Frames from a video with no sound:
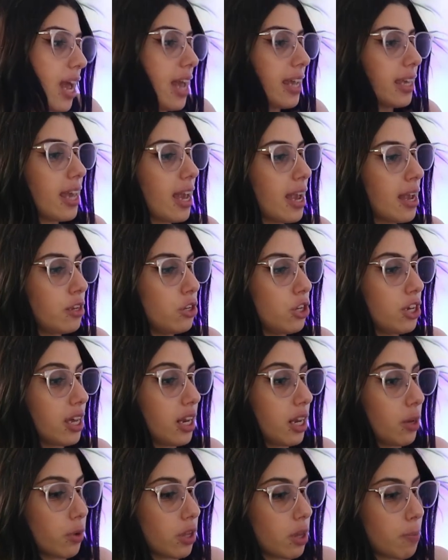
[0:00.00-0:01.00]
again, you're
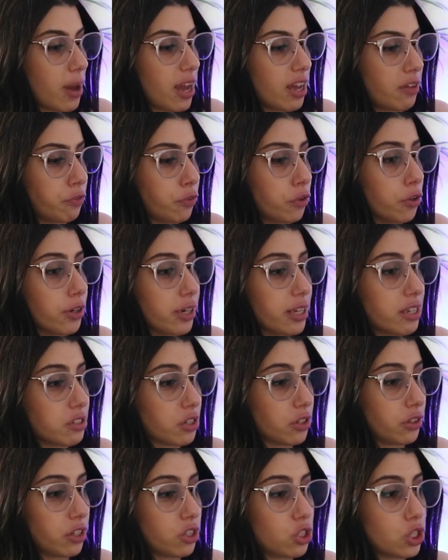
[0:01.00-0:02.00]
getting what you pay for. It is
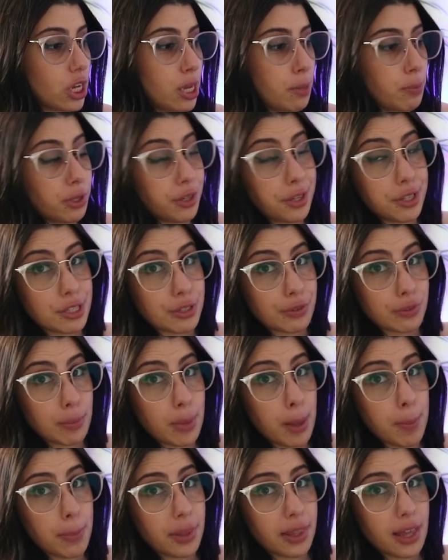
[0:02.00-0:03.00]
only cheap. You need to
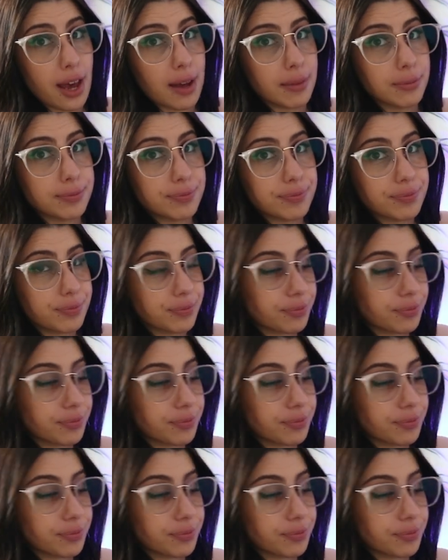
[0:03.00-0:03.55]
remember that.